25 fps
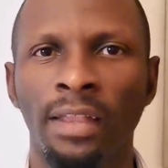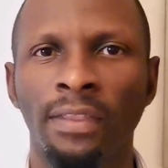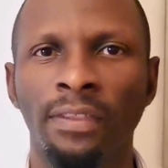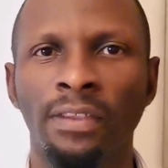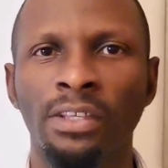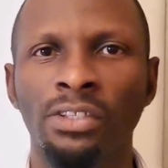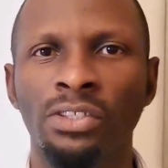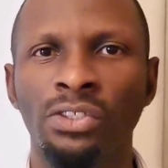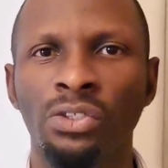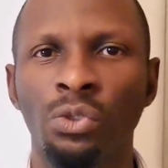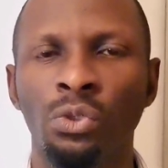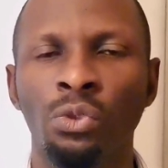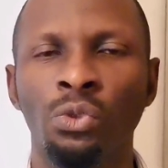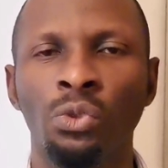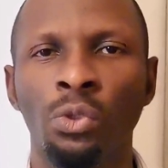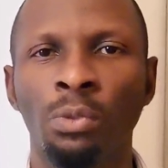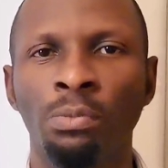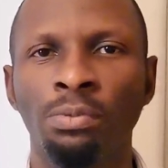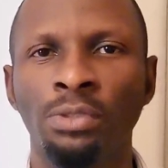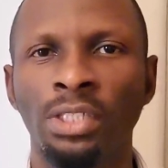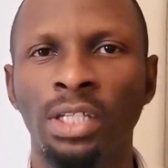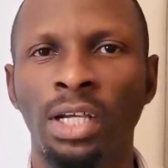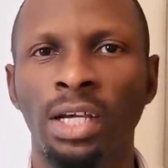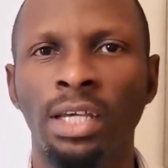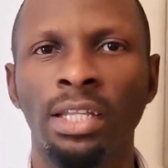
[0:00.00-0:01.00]
This
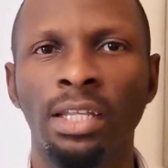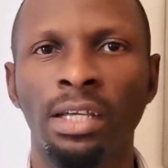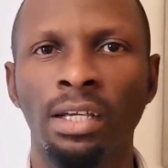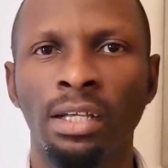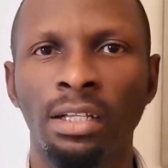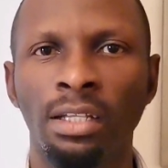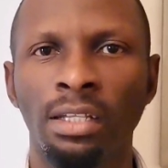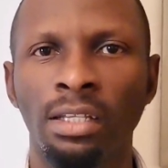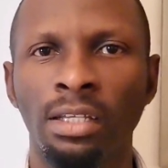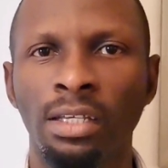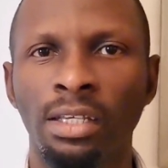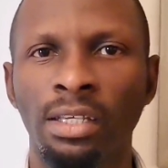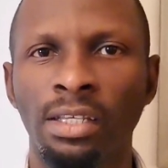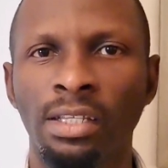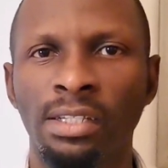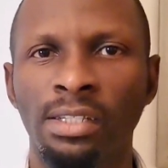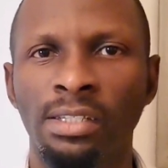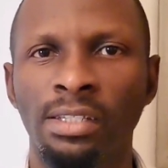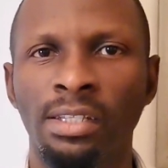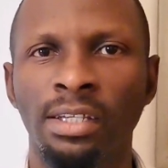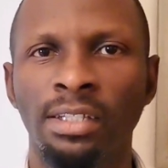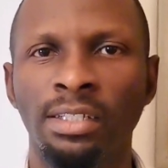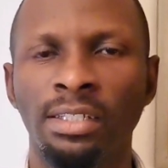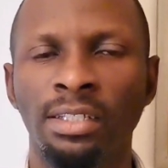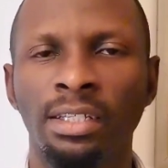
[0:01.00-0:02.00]
YouTube channel is
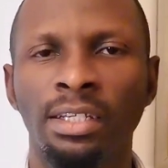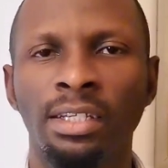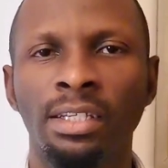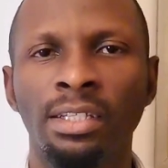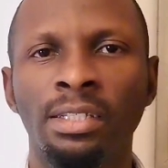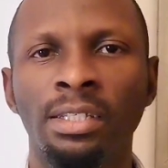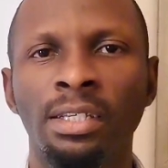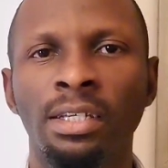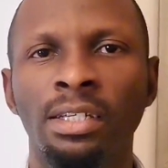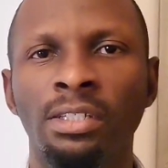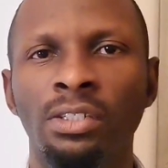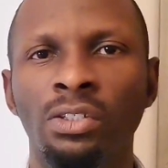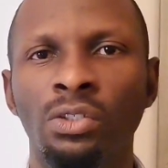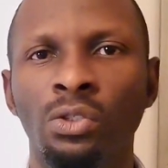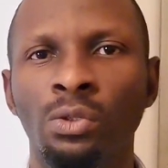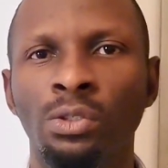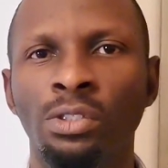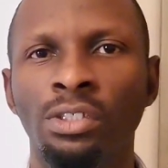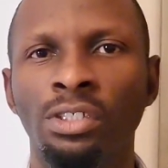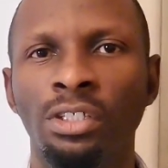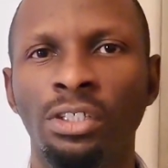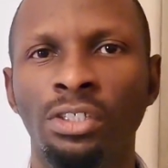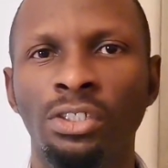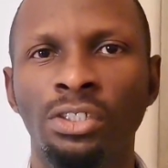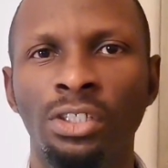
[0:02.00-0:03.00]
dedicated to
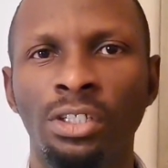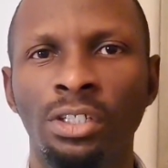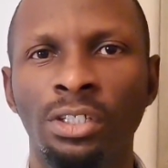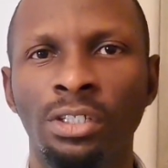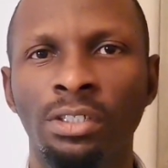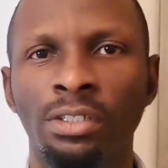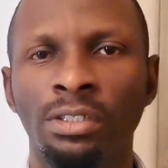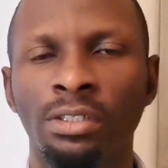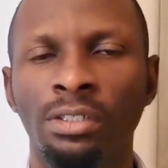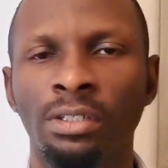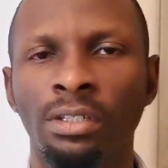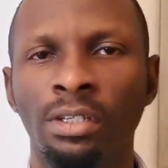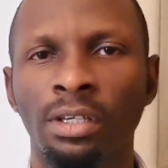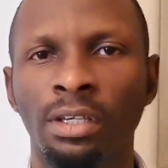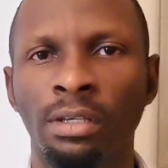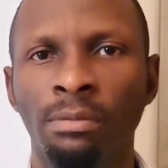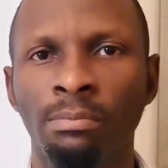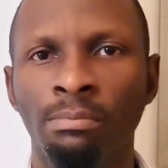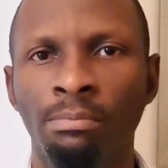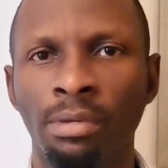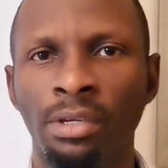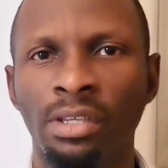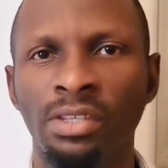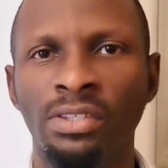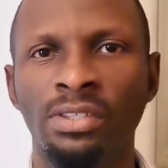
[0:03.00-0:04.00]
teaching
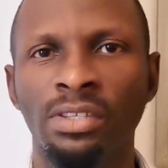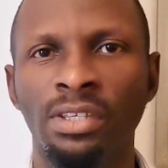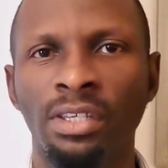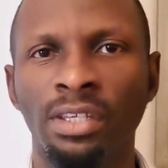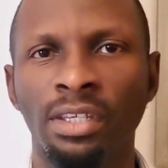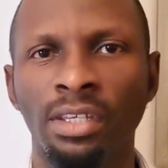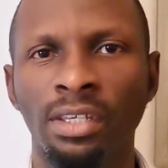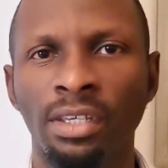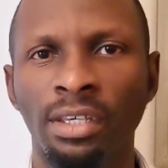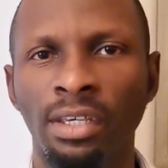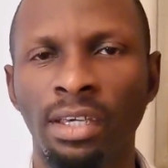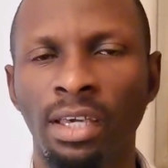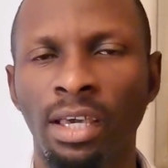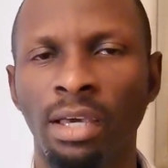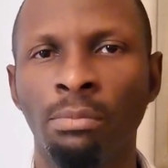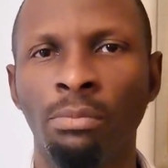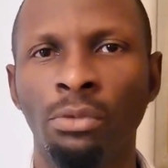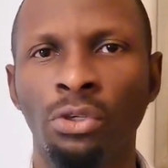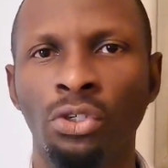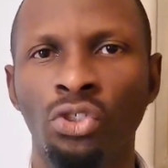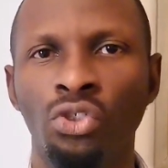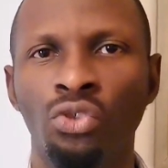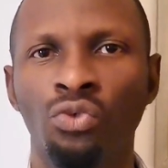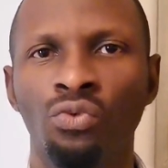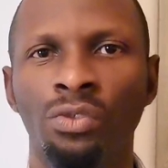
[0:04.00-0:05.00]
basic
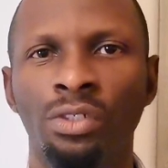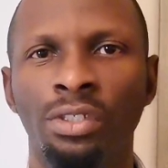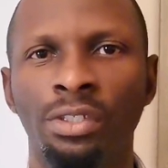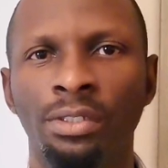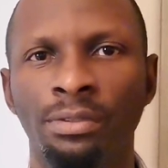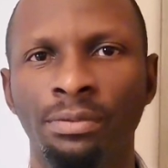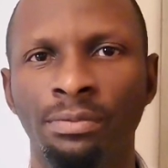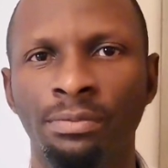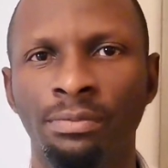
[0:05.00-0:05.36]
chemistry.